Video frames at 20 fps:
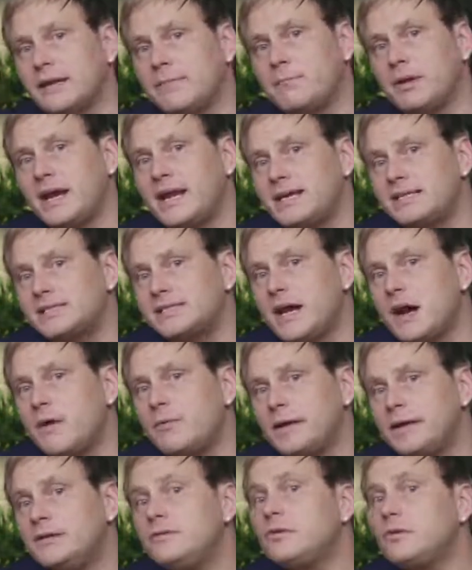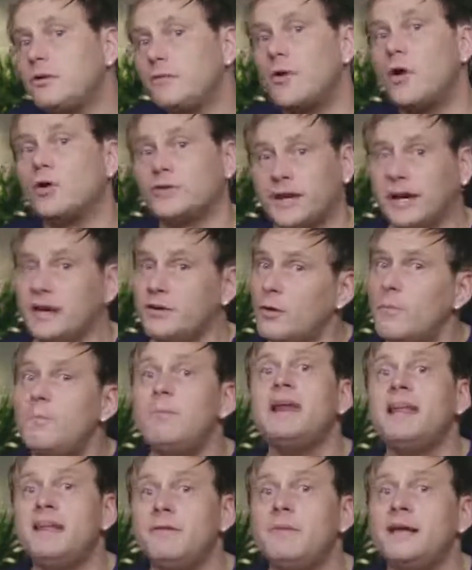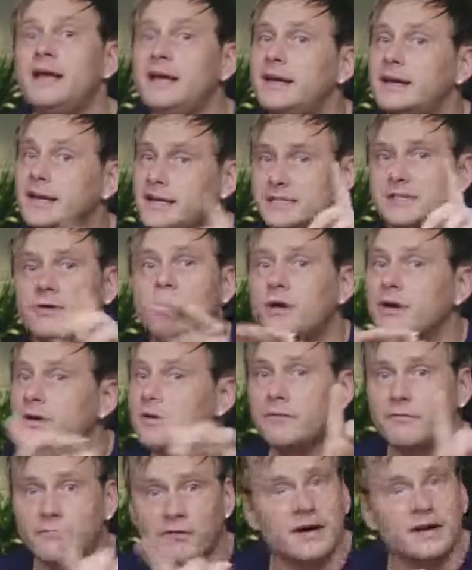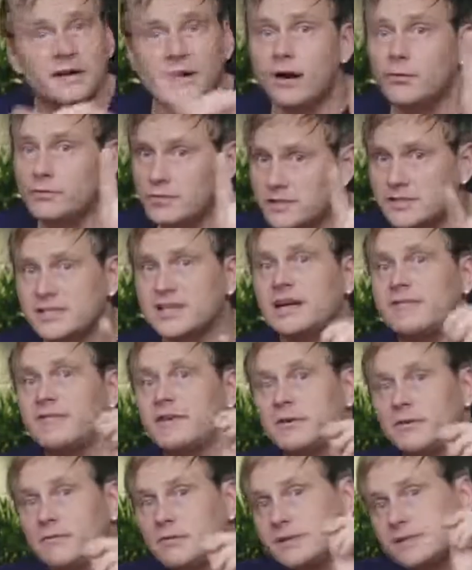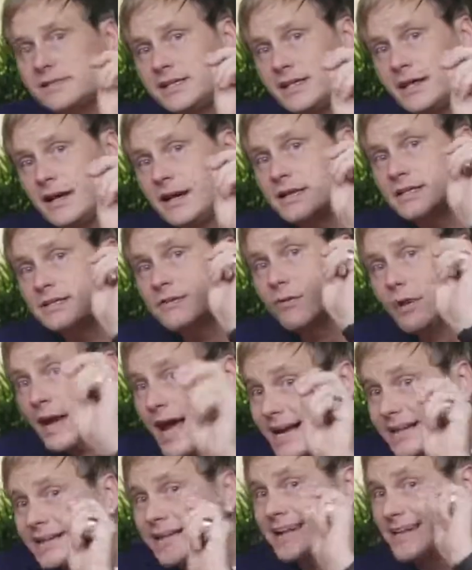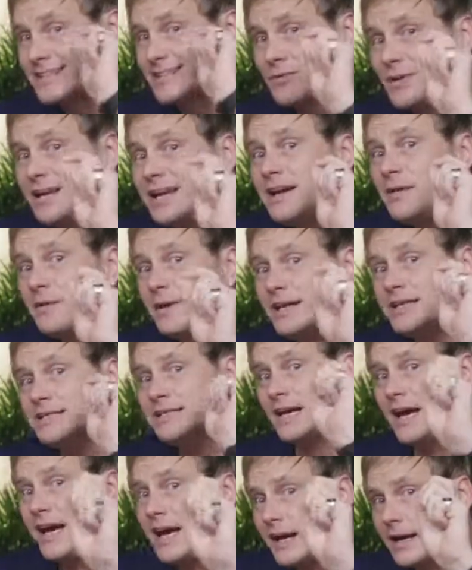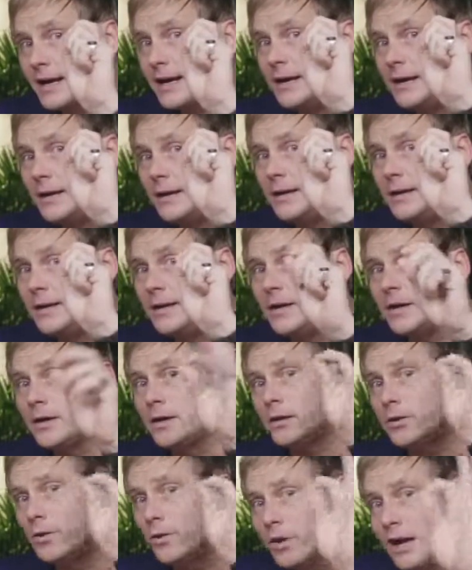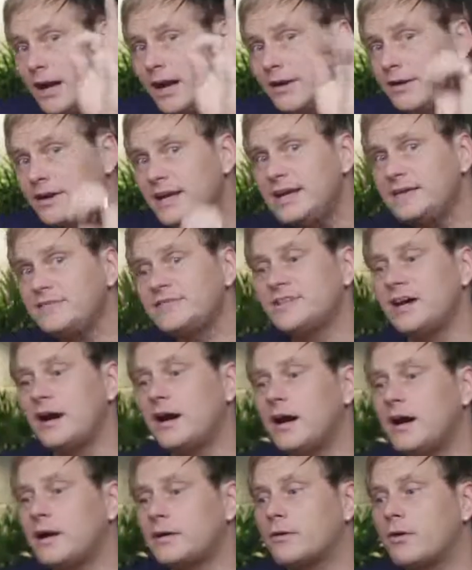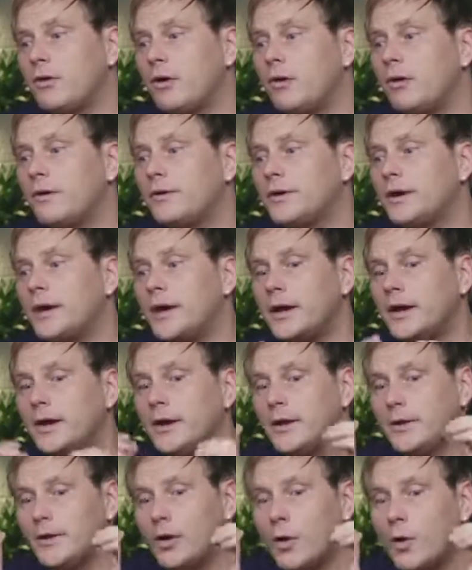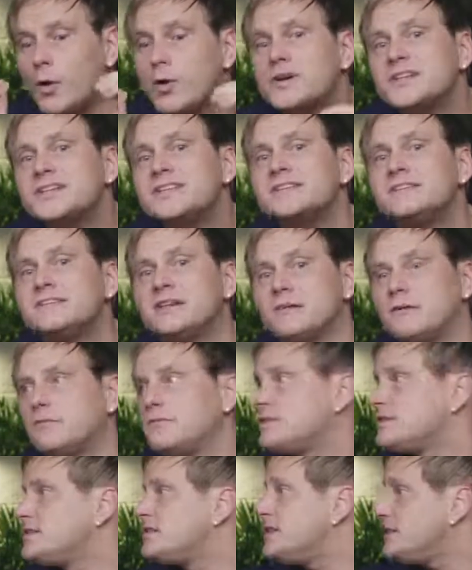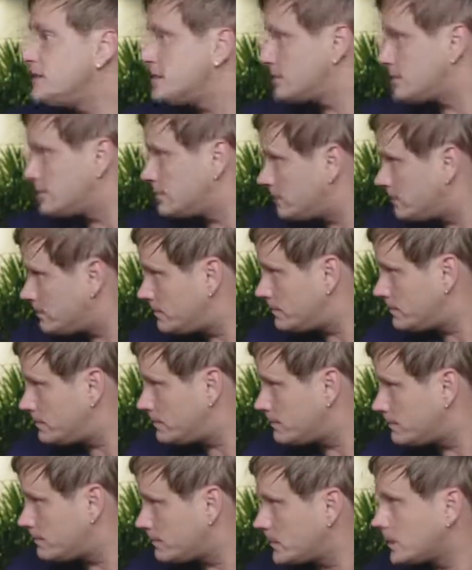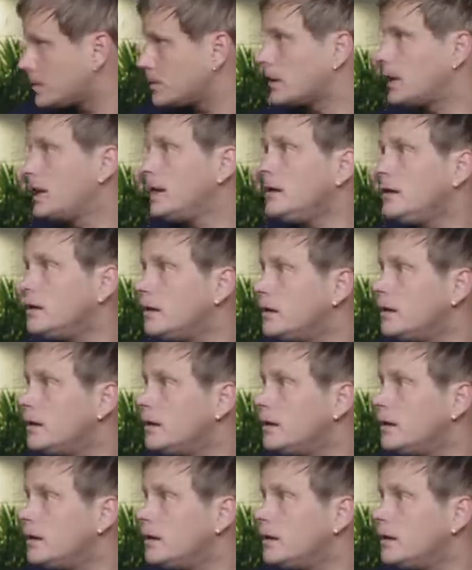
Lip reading: that breaks down into the water, and don't believe me in this, go and find out yourself and you will see that it's correct, and it's really, really scary. The coral reefs are called the oxygen of the seas, okay?